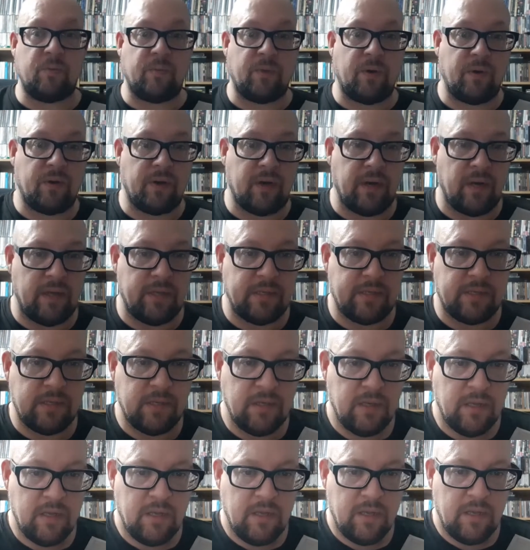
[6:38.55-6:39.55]
booklet,
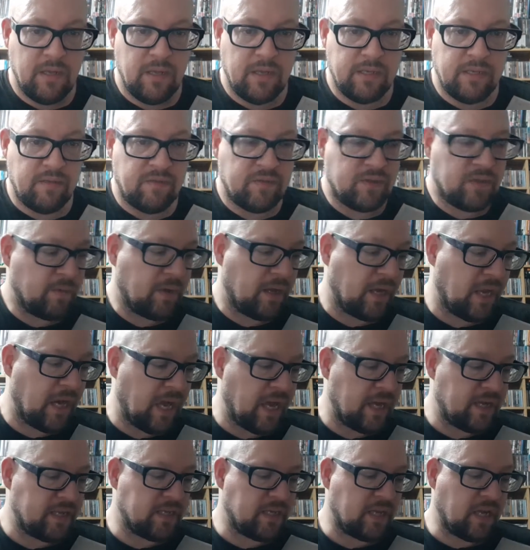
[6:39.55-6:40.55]
as if some
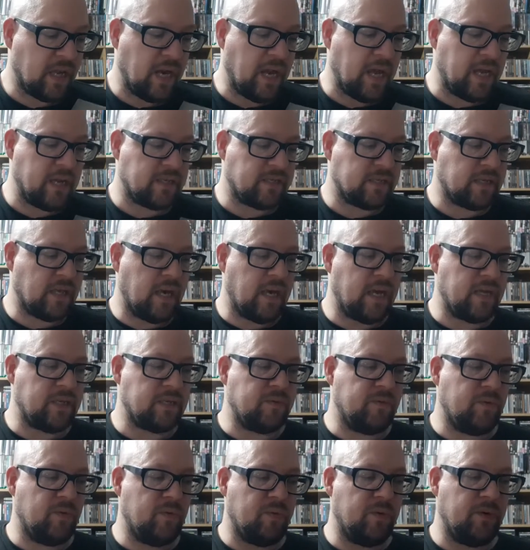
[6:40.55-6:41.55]
collector collects
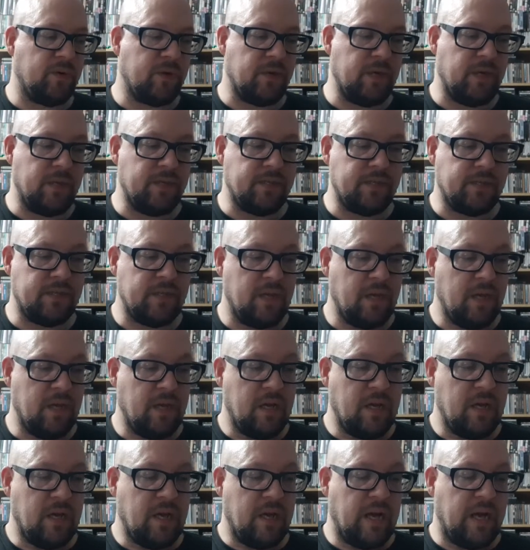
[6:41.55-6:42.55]
collectible booklets
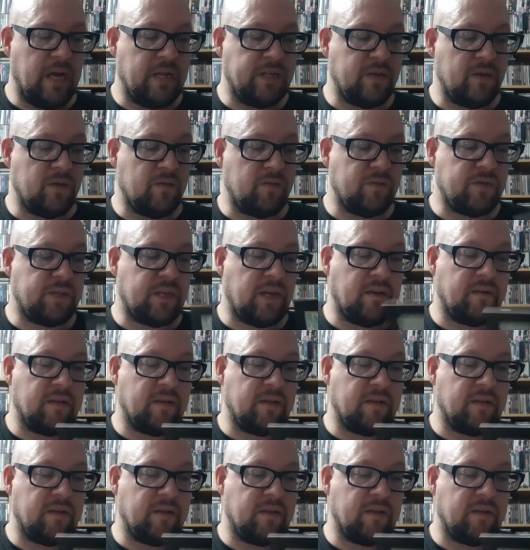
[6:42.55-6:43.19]
and it also